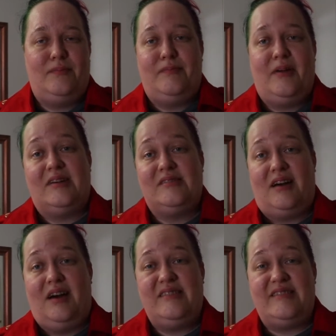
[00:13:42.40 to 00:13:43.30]
because
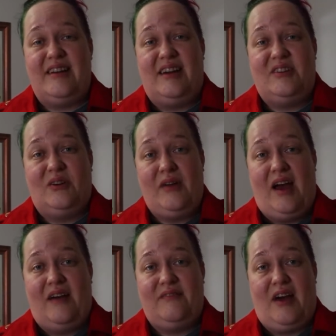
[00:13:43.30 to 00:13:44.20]
honestly I don't
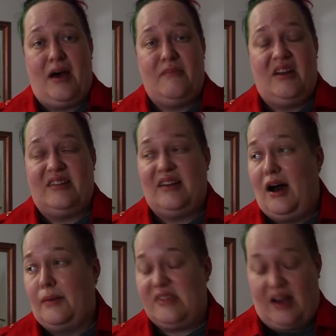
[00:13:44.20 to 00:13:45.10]
have that many
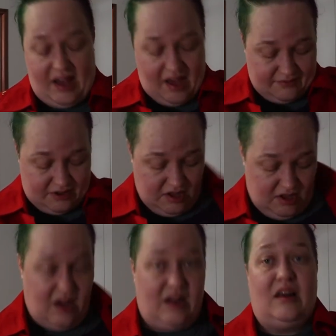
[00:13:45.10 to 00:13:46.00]
tops. I have
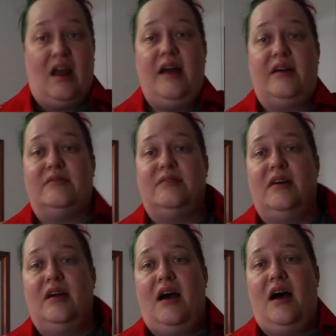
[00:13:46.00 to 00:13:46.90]
a lot of
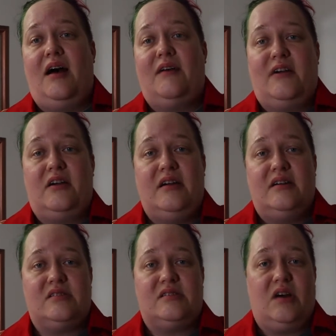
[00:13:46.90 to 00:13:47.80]

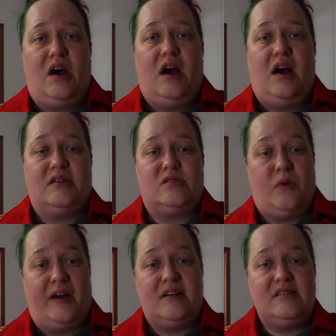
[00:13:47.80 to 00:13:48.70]
various
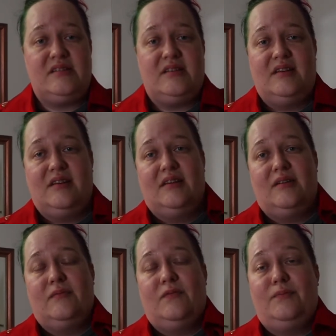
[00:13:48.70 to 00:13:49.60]
sweaters,
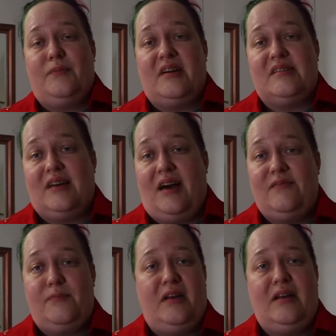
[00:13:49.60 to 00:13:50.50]
because
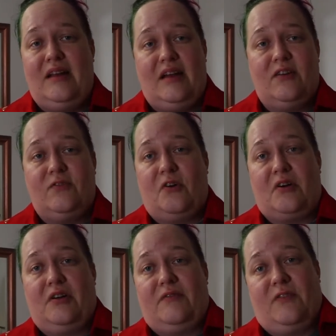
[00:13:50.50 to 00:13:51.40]
I've been knitting
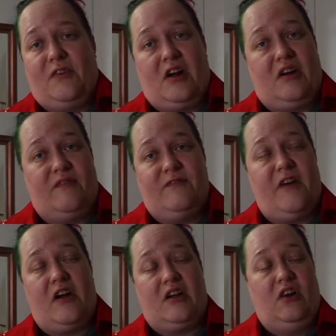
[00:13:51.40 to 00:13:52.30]
for a
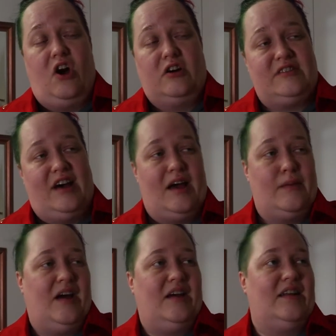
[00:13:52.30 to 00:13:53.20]
very long
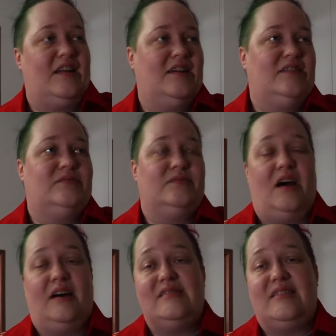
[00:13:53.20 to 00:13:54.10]
time, and
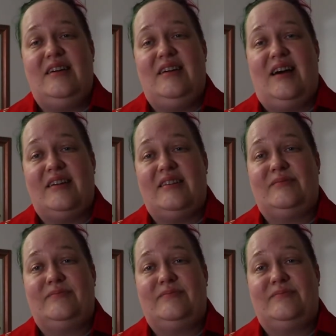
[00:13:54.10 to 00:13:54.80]
honestly I